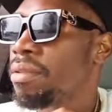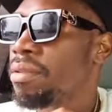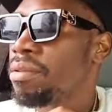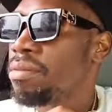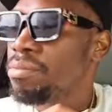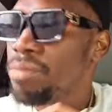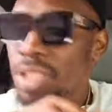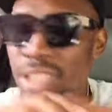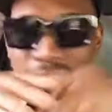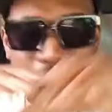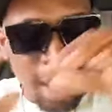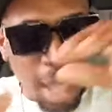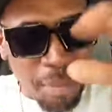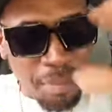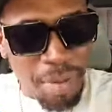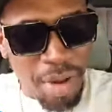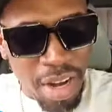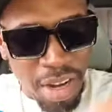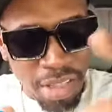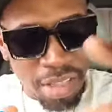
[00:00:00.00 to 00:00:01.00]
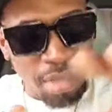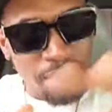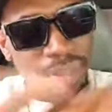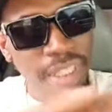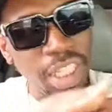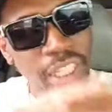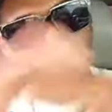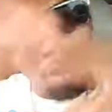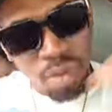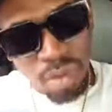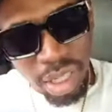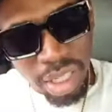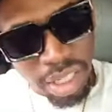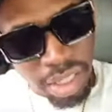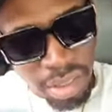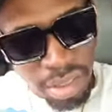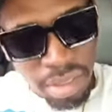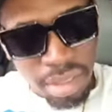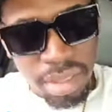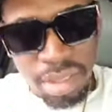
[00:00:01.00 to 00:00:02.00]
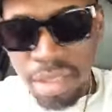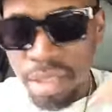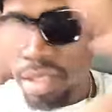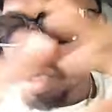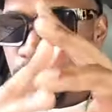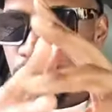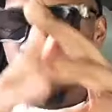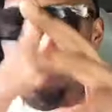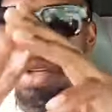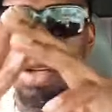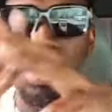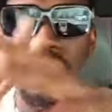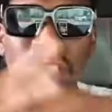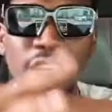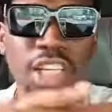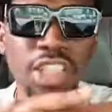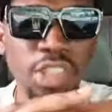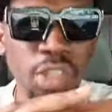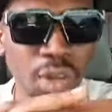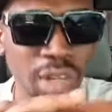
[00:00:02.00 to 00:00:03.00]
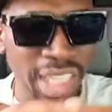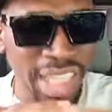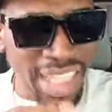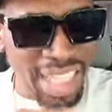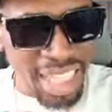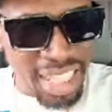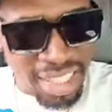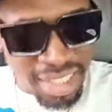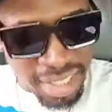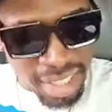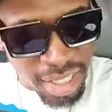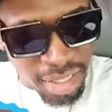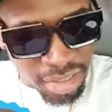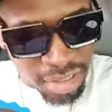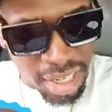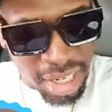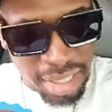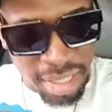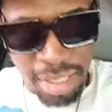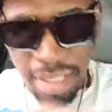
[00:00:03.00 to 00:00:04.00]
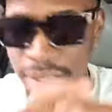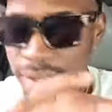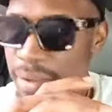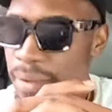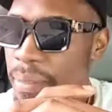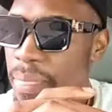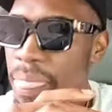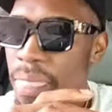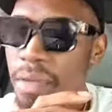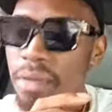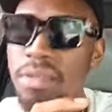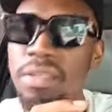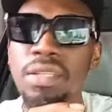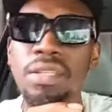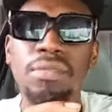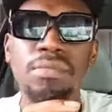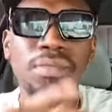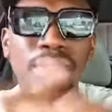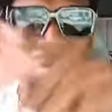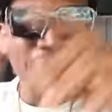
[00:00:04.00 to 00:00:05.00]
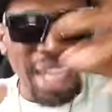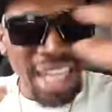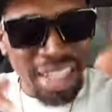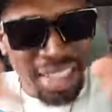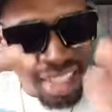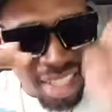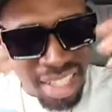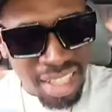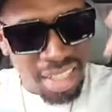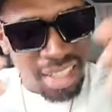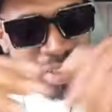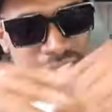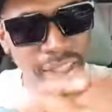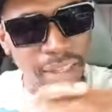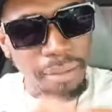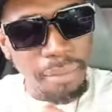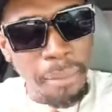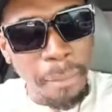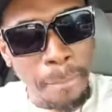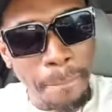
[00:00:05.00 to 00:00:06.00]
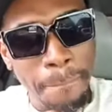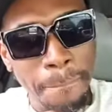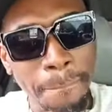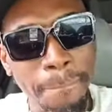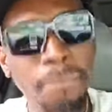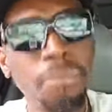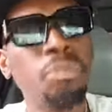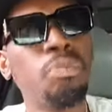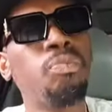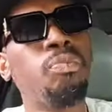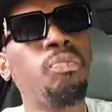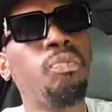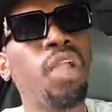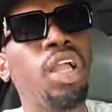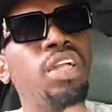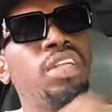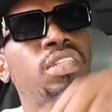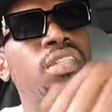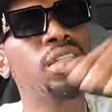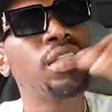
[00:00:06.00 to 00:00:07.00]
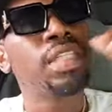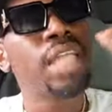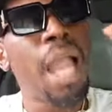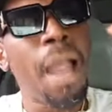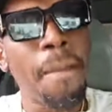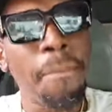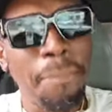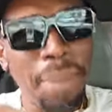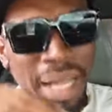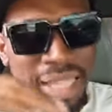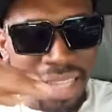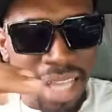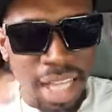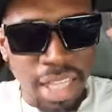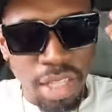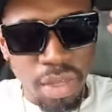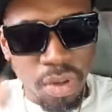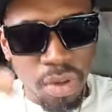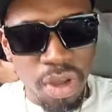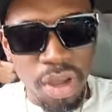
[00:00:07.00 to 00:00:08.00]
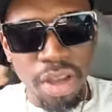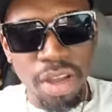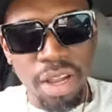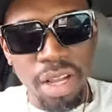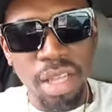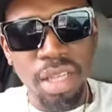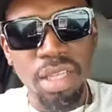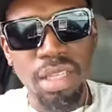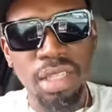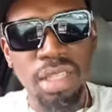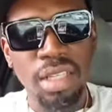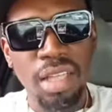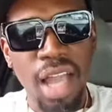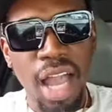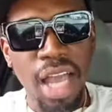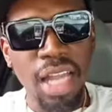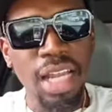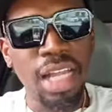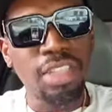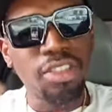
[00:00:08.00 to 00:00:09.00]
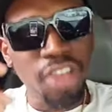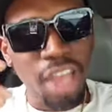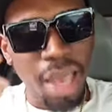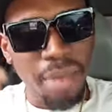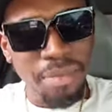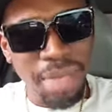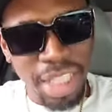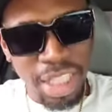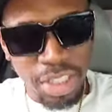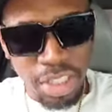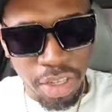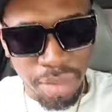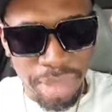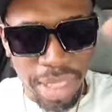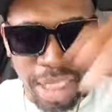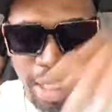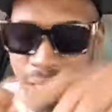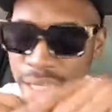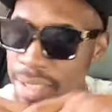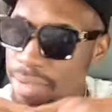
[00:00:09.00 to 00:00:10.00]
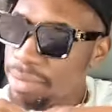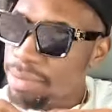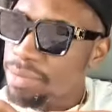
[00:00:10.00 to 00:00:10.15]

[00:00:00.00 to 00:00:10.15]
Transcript: But as a person, I don't know you. So there's no ill intent right here. But I say this to you. You are pattern the world and I try to build Jamaica.